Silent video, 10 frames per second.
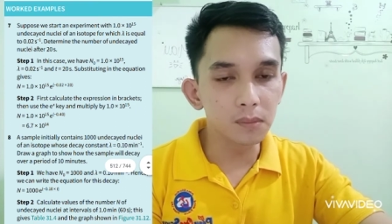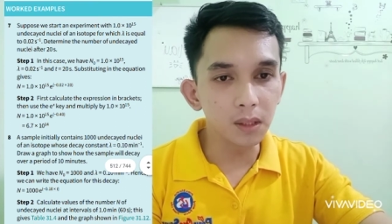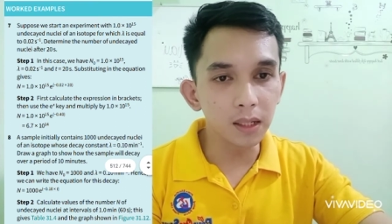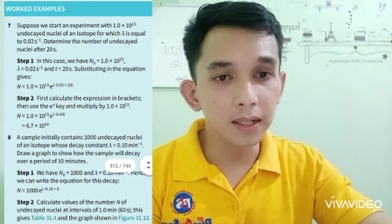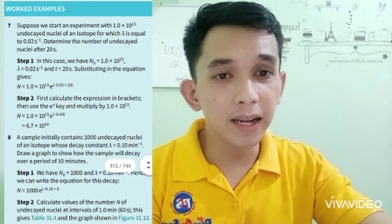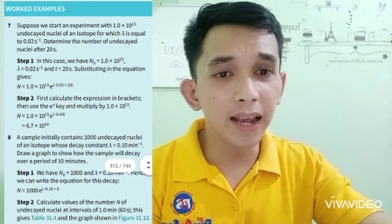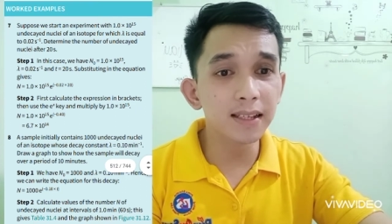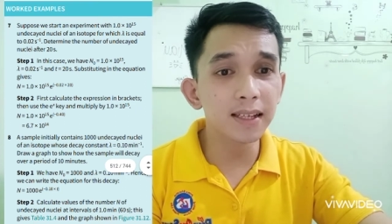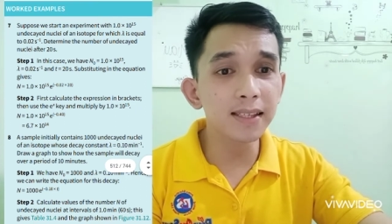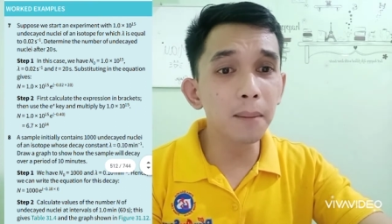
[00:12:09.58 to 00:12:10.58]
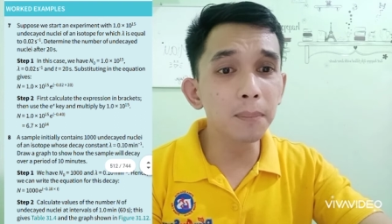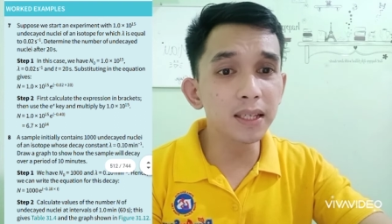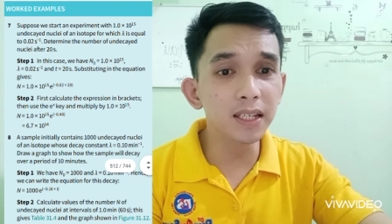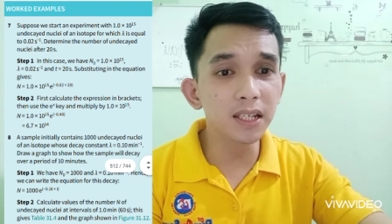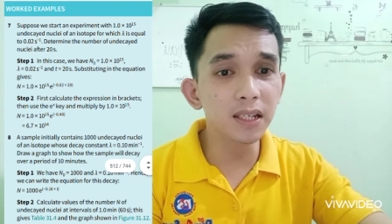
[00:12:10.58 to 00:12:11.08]
Next, a sample
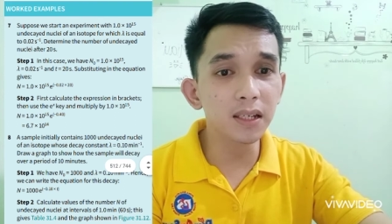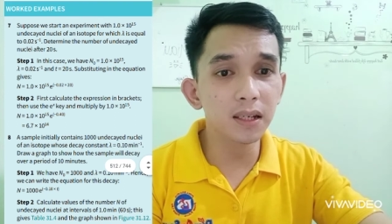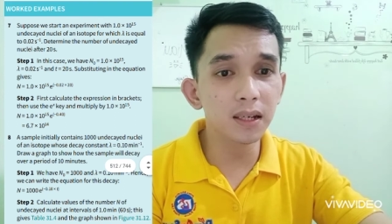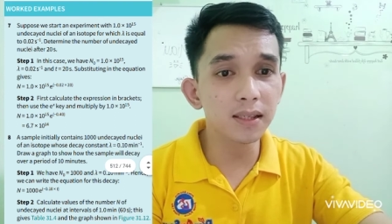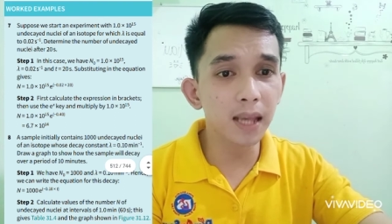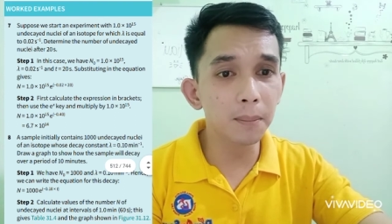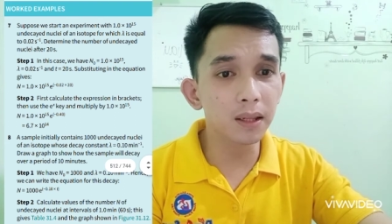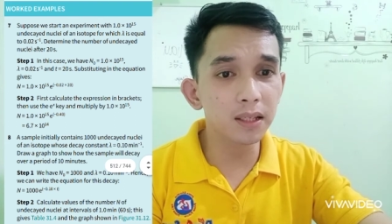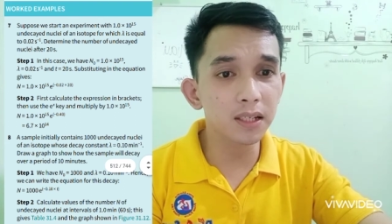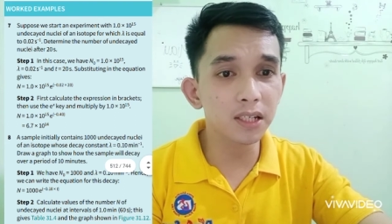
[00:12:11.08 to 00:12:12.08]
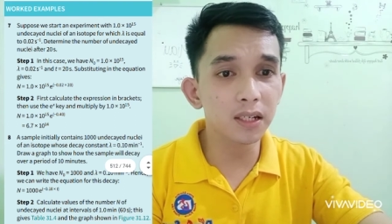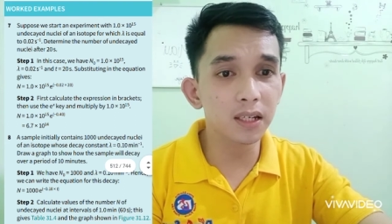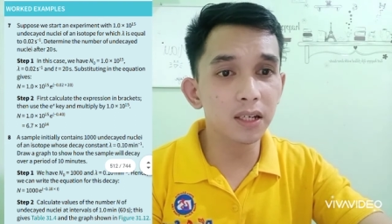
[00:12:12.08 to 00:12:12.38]
initially